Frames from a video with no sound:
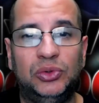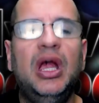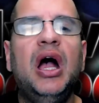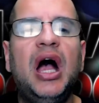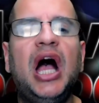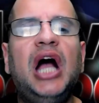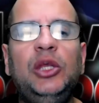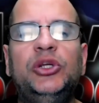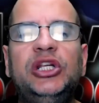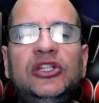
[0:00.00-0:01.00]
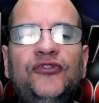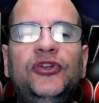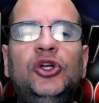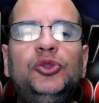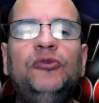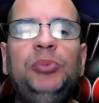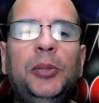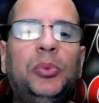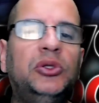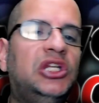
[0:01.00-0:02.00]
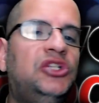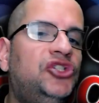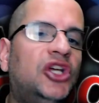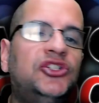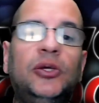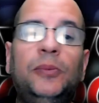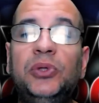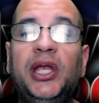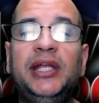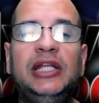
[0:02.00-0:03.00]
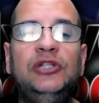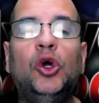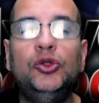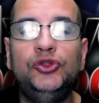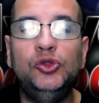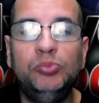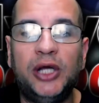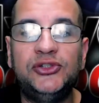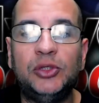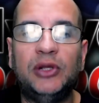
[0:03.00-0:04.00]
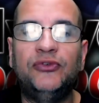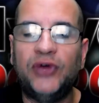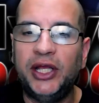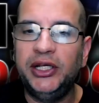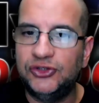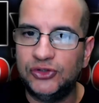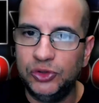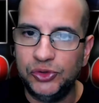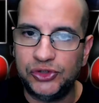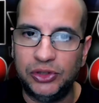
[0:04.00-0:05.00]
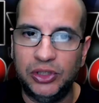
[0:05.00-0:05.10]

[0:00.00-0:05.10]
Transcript: Hollywood is filled with people that just complain and don't do much about finding a solution.